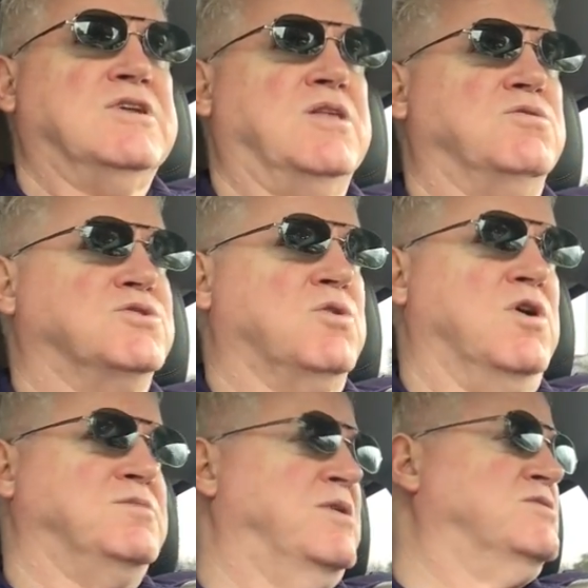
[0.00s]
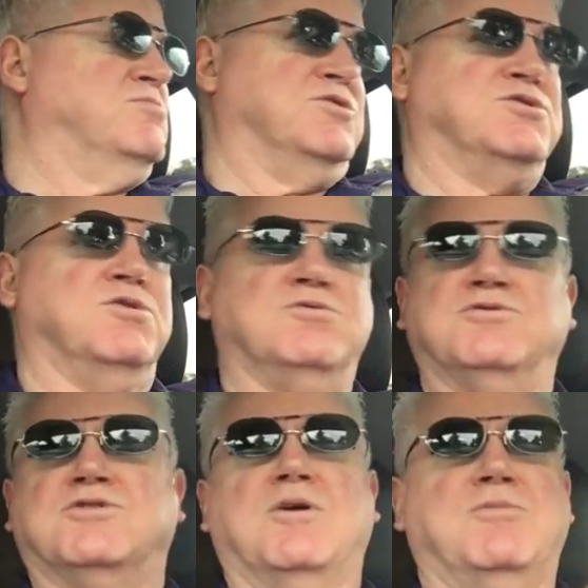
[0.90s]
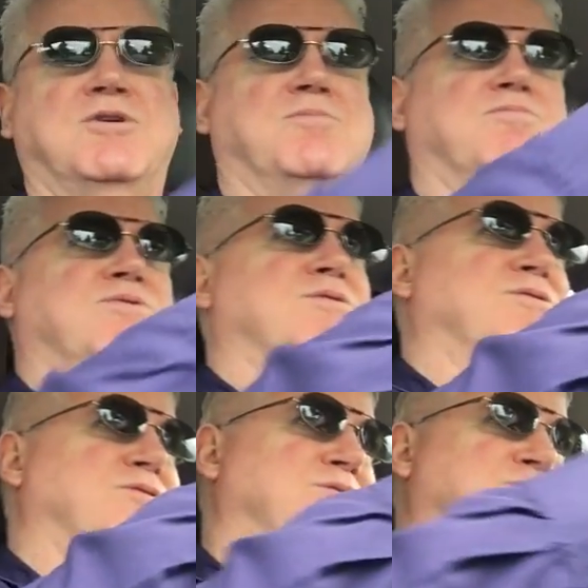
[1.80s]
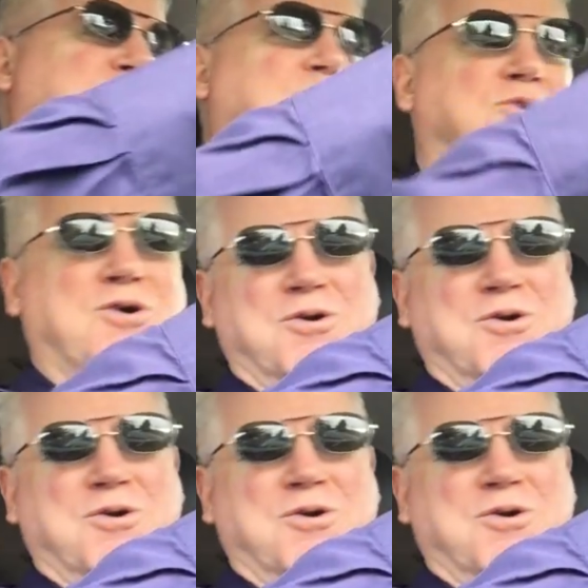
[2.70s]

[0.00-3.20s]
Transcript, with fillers: yeah, there's stories about some of the students coming up, you know,